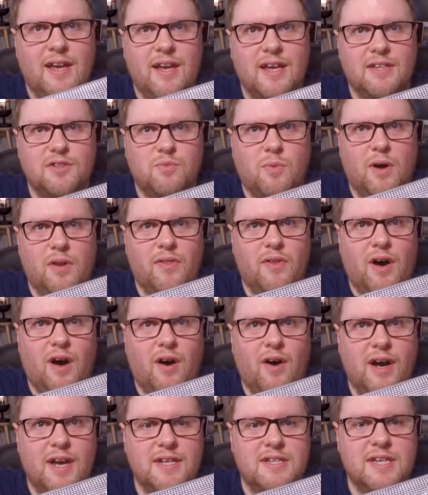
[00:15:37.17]
is one that
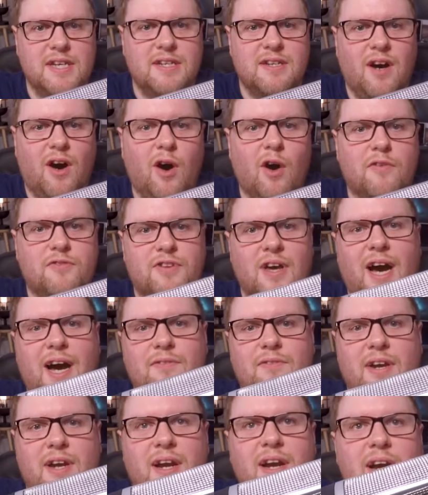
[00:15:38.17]
I did after
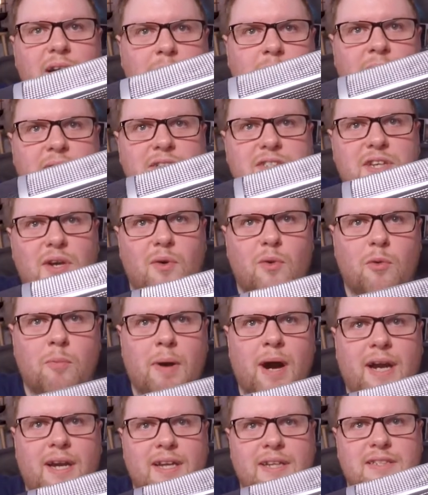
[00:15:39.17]
having bent it all
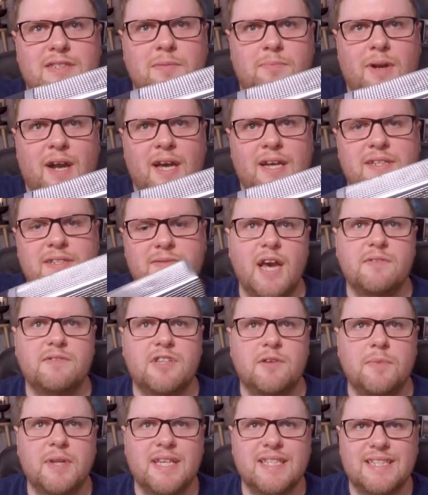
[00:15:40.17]
back into place. If
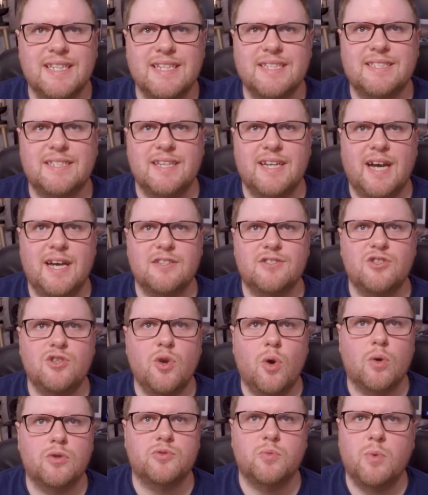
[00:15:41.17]
something is listed as
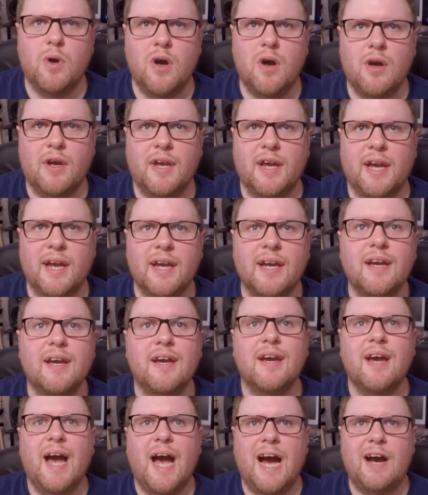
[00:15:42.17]
not working,
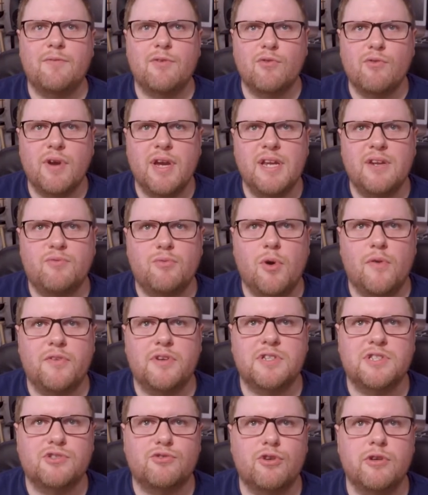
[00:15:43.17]
have a read of what the
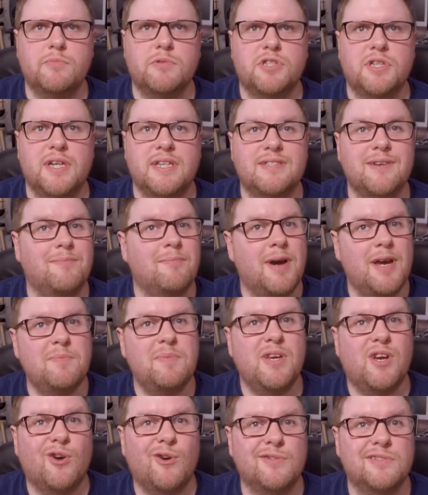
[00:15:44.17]
description is and
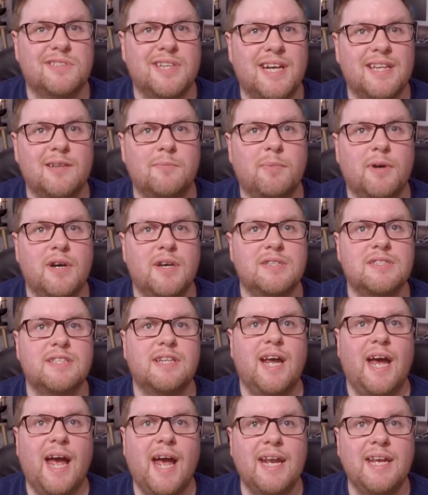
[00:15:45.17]
maybe contact the person
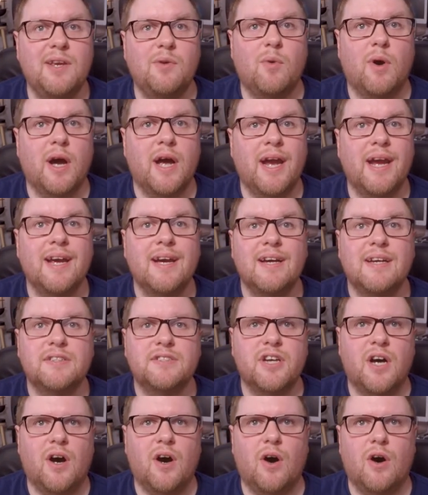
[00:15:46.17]
anyway
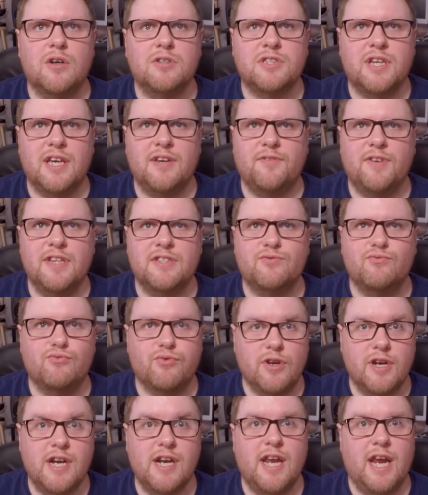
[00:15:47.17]
to ask if it's
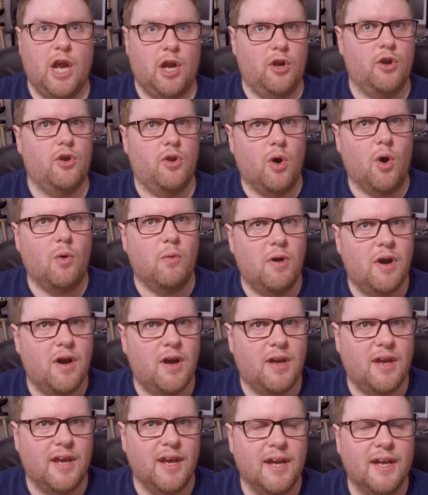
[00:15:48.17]
really not
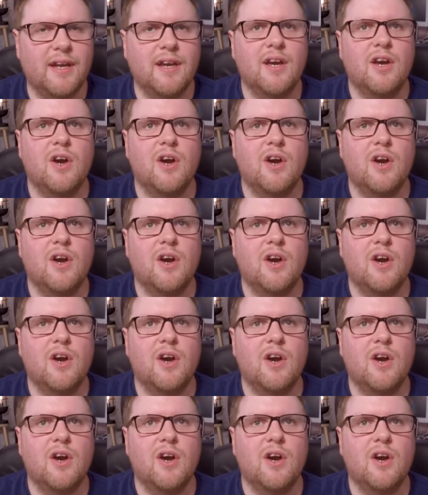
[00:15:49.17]
working